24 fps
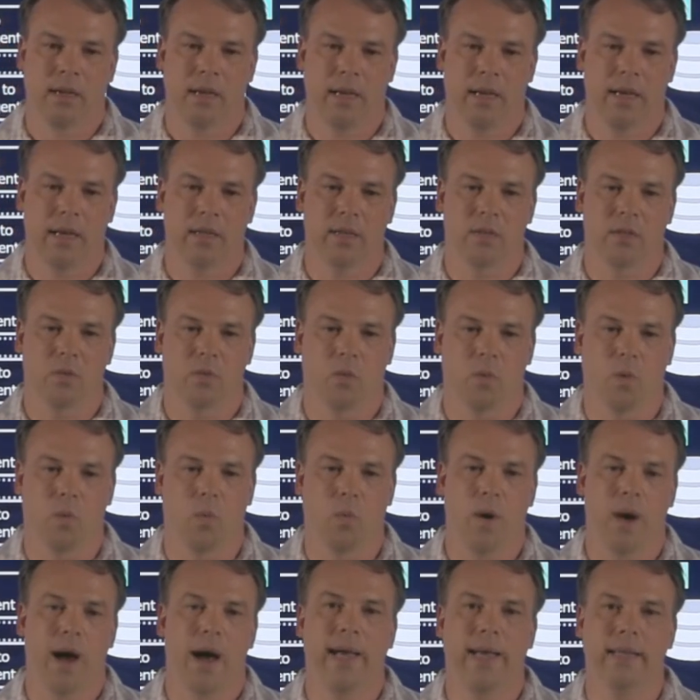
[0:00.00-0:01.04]
is, well,
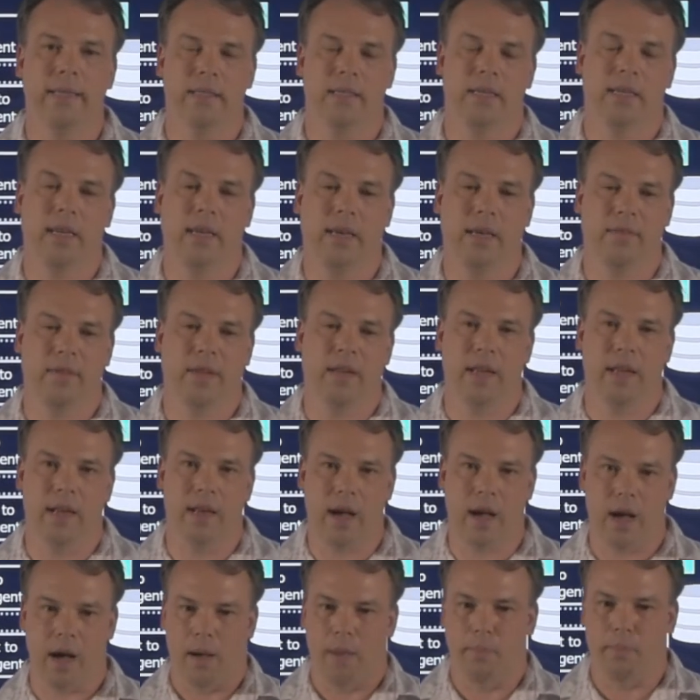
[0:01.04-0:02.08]
why is it even an
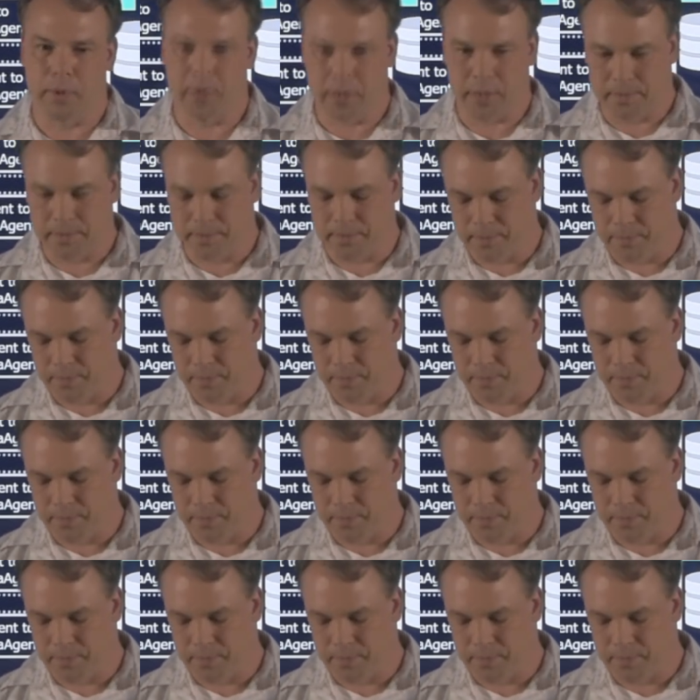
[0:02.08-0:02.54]
option?